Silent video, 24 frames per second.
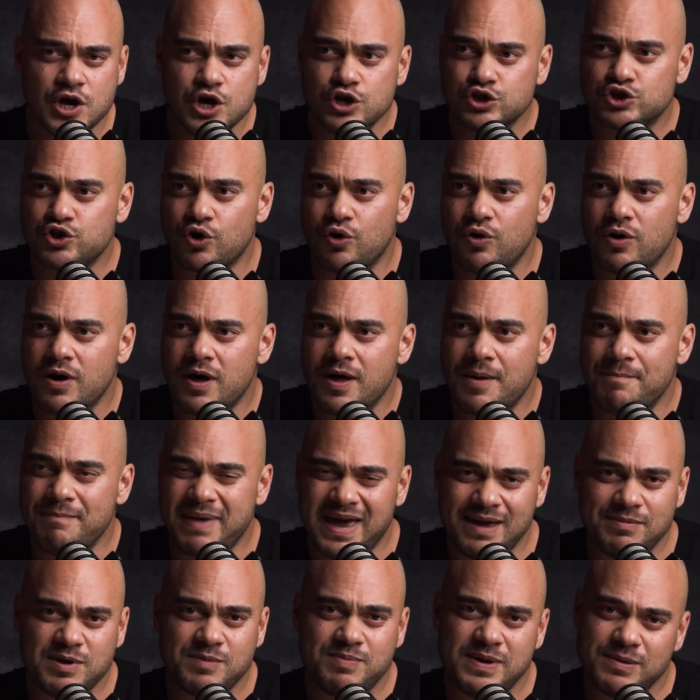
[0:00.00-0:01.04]
So
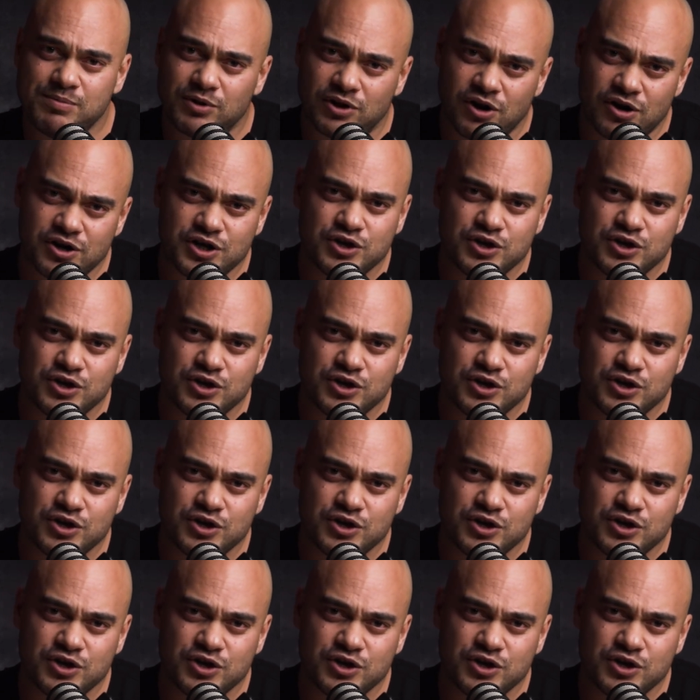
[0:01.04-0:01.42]
maybe people are